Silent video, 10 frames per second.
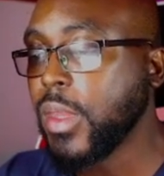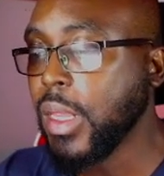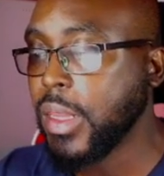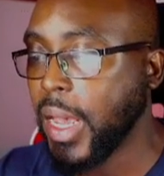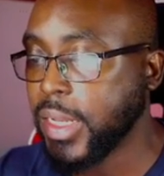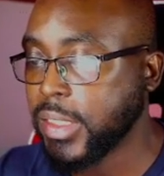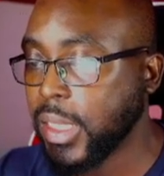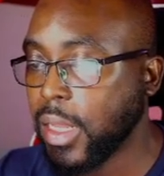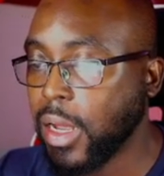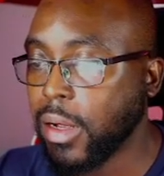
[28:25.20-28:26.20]
That is the
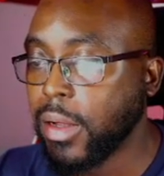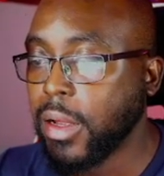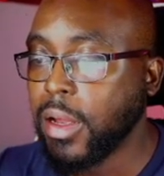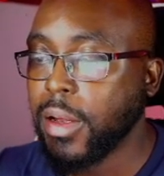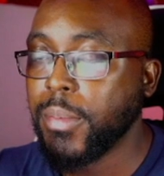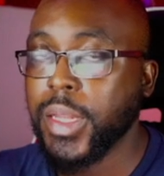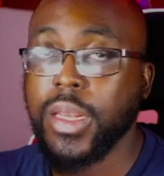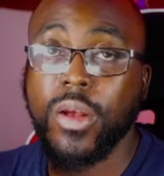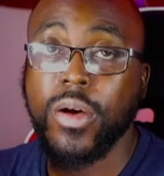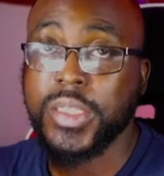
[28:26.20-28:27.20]
law. But the
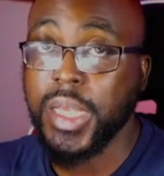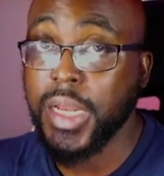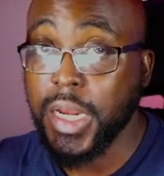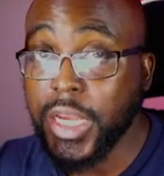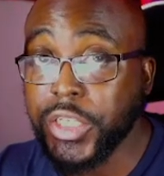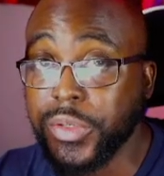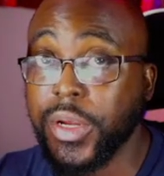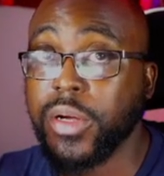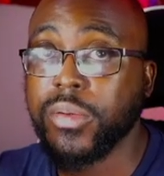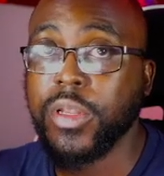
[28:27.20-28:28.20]
law is not an issue, though.